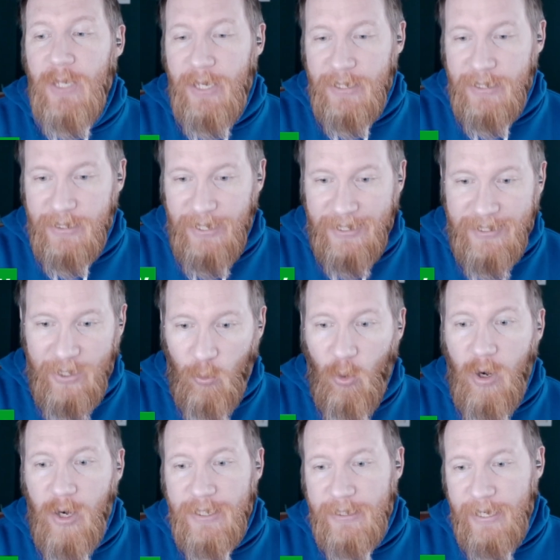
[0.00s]
60
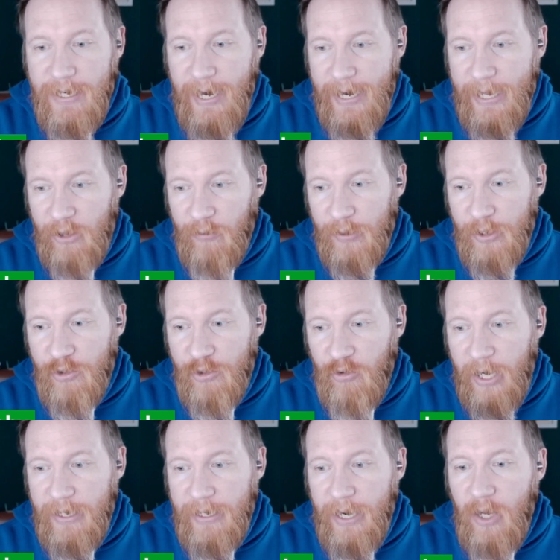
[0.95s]
walks to 93
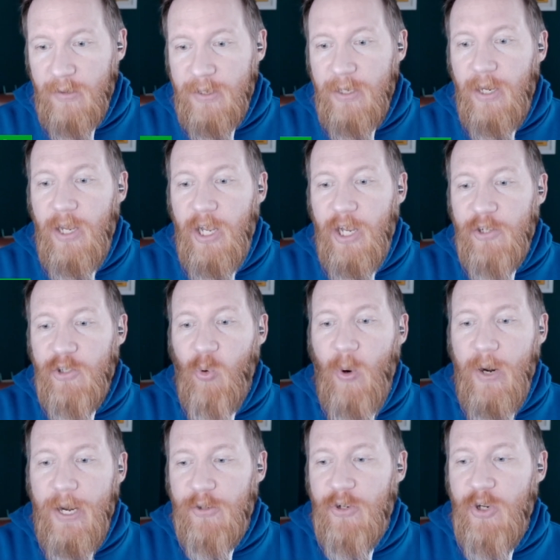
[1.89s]
strikeouts,
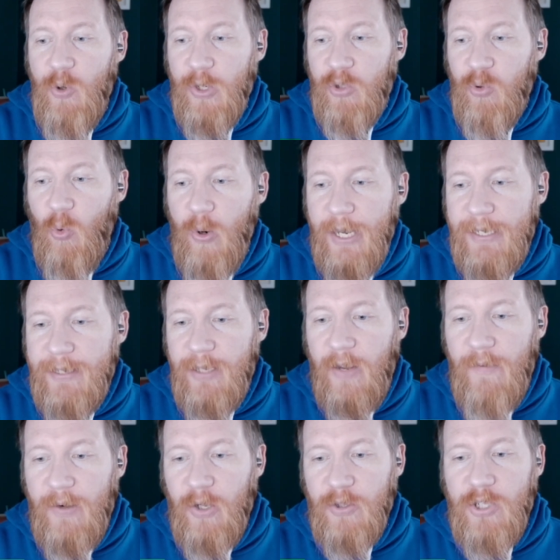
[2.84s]
22 of
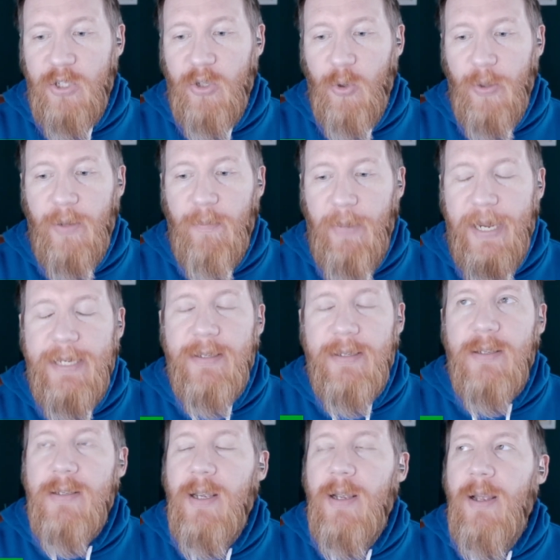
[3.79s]
27 on stolen
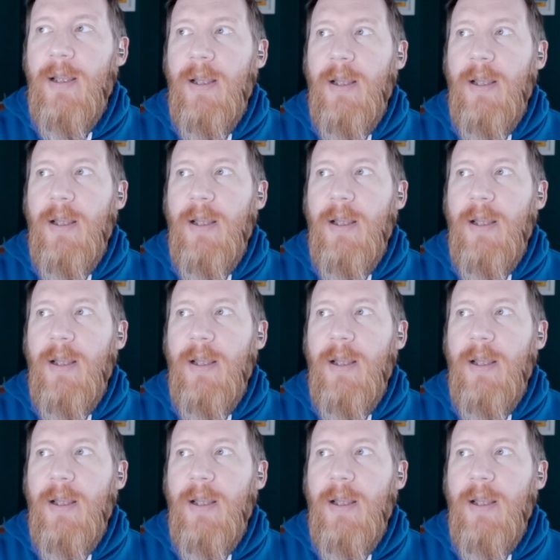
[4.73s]
bases.